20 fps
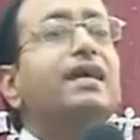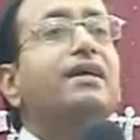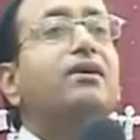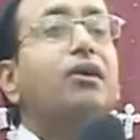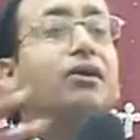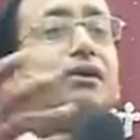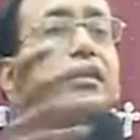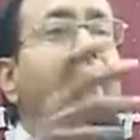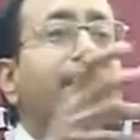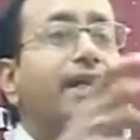I
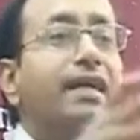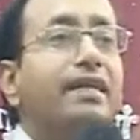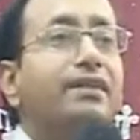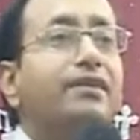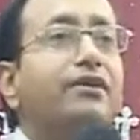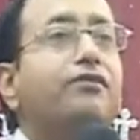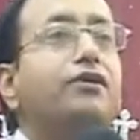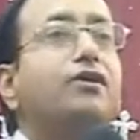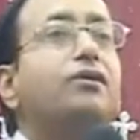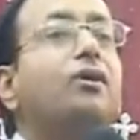got an
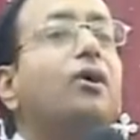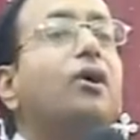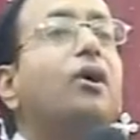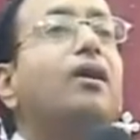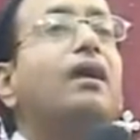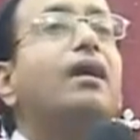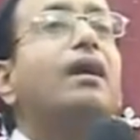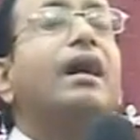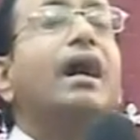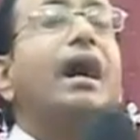interview
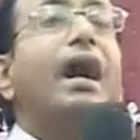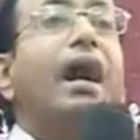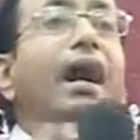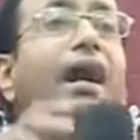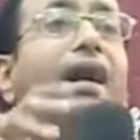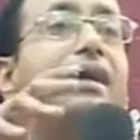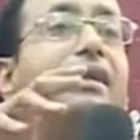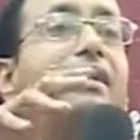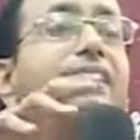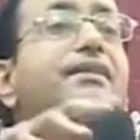call,
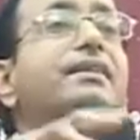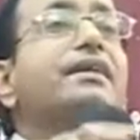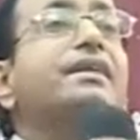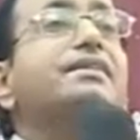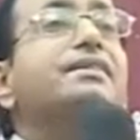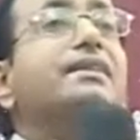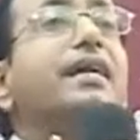and they